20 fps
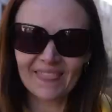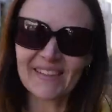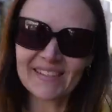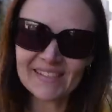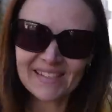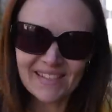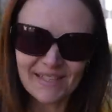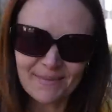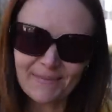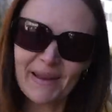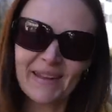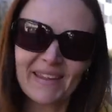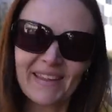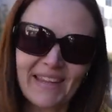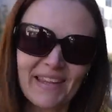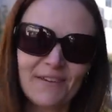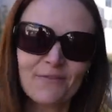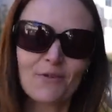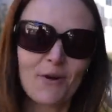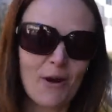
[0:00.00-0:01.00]
This is the
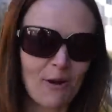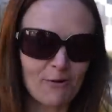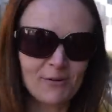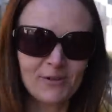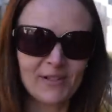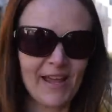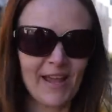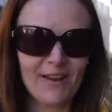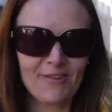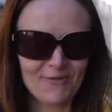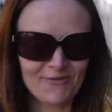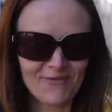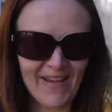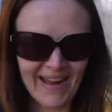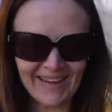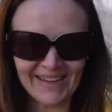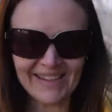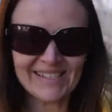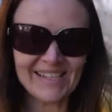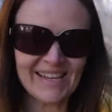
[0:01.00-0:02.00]
medieval old town of
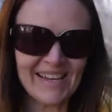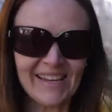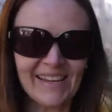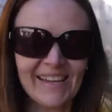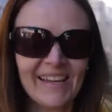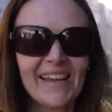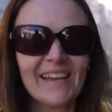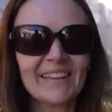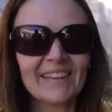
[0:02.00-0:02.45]
Annecy.